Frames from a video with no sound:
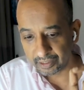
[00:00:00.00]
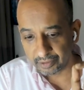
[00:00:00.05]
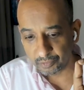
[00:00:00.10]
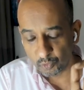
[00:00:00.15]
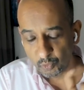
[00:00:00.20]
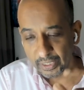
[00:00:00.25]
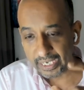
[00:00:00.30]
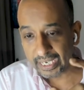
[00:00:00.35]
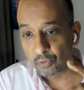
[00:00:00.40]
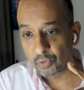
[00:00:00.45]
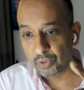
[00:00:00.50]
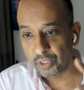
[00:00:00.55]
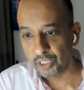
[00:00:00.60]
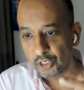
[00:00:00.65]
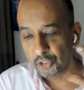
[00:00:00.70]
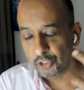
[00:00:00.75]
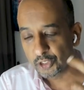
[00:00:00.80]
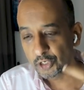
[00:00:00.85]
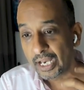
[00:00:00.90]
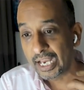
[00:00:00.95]

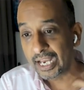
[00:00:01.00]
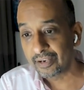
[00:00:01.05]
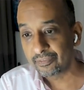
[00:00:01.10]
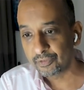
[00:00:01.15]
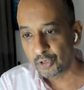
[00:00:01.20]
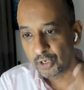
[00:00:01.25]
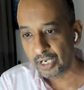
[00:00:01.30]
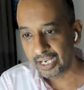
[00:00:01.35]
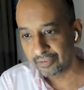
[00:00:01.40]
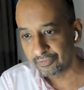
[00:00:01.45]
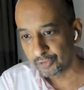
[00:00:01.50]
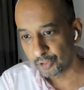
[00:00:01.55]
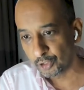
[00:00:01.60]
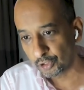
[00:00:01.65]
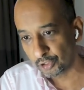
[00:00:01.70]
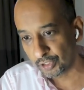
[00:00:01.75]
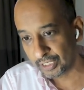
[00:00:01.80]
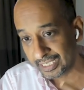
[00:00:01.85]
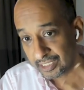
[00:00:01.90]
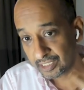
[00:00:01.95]
you have
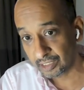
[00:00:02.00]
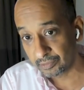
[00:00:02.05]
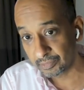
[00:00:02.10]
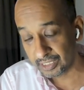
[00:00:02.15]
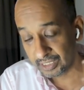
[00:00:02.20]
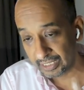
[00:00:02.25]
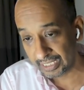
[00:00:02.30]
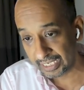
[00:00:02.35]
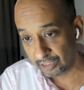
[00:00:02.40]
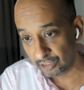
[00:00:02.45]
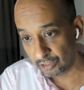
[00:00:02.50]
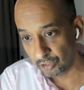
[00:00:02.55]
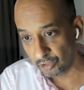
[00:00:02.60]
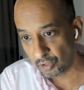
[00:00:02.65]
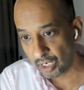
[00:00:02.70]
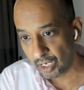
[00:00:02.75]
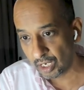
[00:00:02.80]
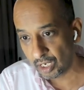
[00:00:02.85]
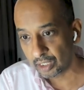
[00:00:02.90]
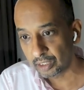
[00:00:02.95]
your customers that
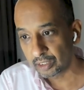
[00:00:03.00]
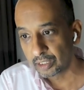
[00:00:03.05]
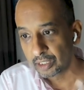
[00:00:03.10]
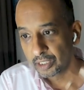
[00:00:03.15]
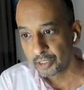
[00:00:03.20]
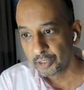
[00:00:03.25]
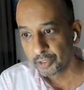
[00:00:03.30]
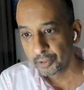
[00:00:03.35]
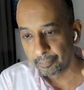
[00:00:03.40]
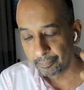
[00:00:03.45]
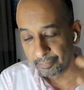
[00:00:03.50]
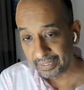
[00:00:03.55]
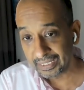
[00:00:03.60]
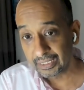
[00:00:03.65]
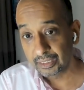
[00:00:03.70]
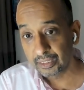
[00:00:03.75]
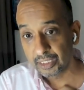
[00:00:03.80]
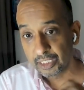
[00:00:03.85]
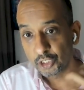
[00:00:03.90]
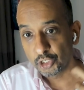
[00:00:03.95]
you are
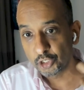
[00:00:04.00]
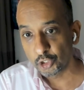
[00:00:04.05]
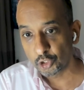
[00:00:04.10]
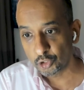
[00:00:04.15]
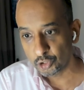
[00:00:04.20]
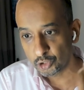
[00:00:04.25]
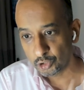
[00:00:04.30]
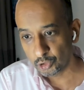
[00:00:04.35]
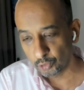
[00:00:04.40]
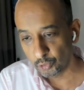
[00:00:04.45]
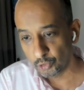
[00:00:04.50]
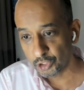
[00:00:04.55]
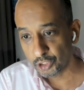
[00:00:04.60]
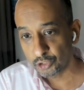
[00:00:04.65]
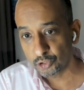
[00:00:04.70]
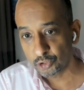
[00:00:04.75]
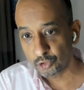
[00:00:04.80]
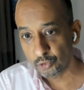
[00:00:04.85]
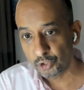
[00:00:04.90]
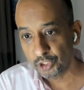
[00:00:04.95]
building your
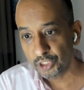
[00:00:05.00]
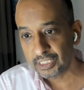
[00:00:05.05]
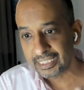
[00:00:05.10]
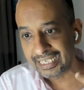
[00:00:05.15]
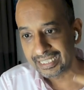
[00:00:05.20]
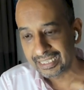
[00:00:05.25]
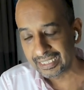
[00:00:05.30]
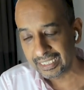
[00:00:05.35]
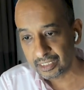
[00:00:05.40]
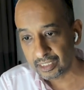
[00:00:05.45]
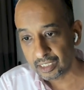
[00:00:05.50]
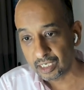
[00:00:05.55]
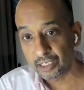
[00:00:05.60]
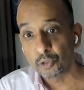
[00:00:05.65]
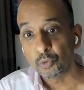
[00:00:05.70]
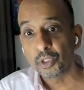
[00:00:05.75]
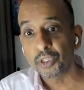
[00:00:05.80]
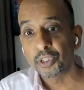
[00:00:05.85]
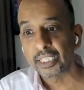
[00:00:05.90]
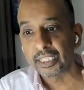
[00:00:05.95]
solutions towards, and these are
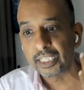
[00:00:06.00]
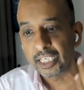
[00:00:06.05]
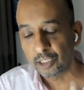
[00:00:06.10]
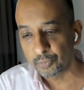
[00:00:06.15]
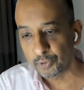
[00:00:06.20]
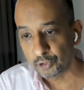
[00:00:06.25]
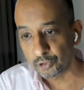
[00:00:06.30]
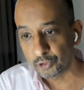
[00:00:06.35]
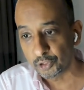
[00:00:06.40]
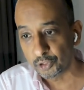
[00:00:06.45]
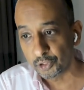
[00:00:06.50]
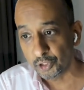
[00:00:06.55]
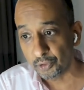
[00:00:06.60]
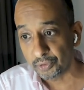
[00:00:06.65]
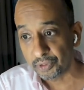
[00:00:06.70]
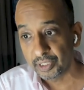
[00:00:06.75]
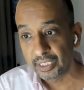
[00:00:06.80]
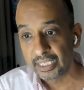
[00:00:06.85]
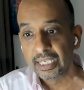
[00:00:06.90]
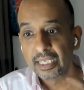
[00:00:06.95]
the ones that help you to
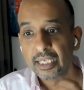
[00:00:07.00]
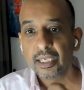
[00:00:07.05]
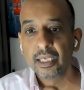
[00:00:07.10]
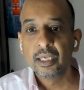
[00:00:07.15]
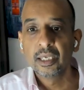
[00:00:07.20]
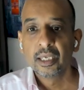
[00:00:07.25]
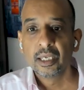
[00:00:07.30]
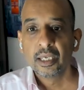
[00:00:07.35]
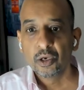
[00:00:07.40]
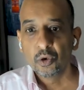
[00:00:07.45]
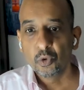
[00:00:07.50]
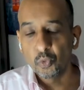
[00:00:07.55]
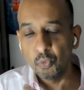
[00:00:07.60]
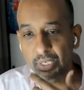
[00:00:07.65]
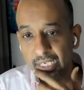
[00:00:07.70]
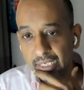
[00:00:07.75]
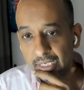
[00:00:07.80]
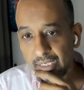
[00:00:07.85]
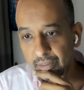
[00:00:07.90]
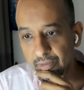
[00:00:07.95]
growth.
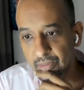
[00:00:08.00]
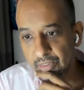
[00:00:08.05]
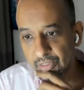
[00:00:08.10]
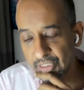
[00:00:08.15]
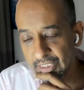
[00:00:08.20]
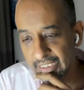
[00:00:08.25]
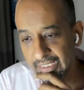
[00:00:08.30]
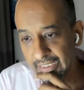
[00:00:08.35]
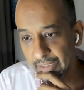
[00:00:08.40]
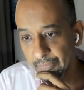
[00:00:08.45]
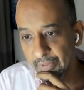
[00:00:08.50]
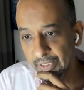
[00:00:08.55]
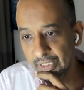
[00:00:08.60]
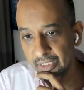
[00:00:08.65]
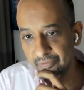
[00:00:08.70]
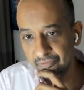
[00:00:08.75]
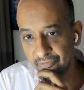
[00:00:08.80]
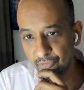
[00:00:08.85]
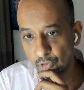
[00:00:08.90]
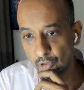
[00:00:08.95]
We recently been
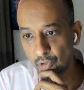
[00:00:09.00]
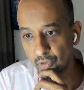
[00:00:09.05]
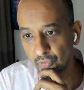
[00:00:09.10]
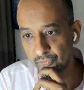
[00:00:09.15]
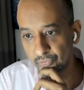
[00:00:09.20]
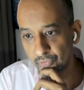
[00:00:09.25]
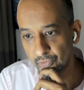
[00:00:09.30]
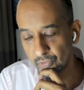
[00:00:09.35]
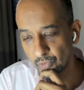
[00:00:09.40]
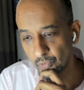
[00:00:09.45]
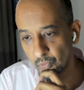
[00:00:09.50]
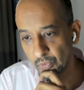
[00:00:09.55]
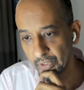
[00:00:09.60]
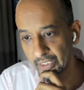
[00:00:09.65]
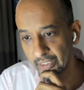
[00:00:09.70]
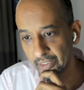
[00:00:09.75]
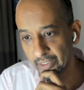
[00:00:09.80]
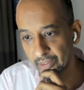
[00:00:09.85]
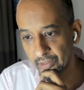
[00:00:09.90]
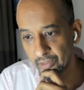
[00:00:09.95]
involved
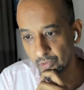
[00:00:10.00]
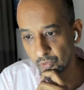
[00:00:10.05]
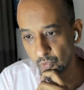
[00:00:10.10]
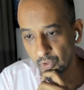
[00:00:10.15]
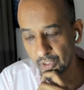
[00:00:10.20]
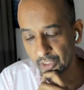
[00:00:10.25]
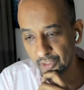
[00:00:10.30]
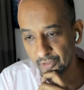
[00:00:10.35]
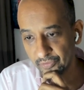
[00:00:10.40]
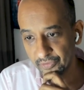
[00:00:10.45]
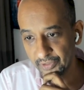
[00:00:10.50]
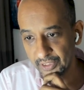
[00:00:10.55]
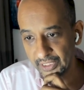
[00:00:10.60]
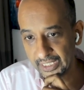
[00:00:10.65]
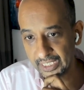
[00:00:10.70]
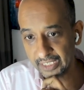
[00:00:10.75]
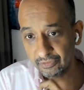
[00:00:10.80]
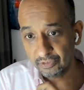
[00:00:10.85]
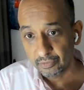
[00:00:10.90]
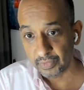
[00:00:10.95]
with one of the
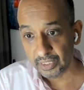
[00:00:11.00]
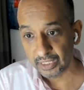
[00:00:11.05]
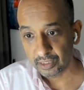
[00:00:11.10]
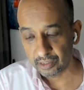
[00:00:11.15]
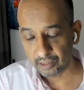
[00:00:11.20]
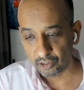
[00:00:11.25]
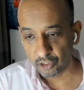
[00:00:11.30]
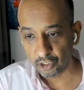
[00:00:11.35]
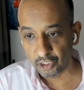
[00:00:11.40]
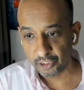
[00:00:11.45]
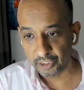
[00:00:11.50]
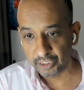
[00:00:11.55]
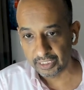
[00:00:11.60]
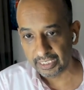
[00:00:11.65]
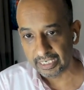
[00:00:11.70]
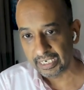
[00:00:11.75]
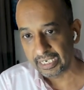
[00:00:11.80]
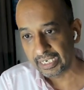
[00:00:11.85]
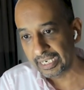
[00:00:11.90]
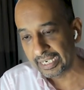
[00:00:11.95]
governments on
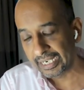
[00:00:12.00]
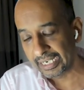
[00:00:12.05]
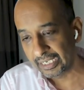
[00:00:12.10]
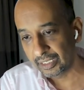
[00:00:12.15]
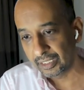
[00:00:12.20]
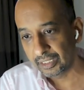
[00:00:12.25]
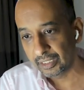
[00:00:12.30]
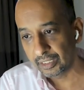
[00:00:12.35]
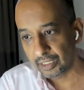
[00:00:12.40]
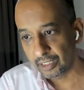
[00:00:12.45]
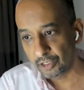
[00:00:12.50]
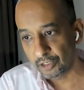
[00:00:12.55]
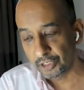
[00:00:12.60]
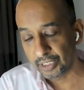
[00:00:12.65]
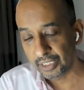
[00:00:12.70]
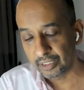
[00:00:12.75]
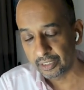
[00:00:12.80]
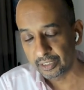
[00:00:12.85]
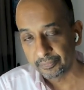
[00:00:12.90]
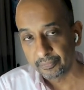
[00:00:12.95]
an
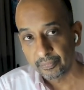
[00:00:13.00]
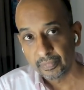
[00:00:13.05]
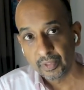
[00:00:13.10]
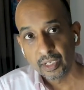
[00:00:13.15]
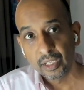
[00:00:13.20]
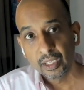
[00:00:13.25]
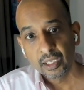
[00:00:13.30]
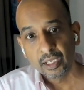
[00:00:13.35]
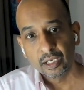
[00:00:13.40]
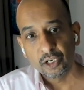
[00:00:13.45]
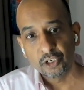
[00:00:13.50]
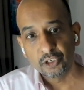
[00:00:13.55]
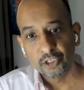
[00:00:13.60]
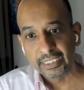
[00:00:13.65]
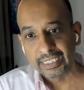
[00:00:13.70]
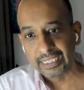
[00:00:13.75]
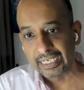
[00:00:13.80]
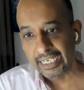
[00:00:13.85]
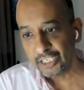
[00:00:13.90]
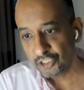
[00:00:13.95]

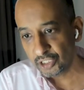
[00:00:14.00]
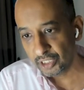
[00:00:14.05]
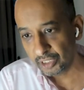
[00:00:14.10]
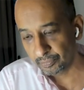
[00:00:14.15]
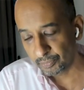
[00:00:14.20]
election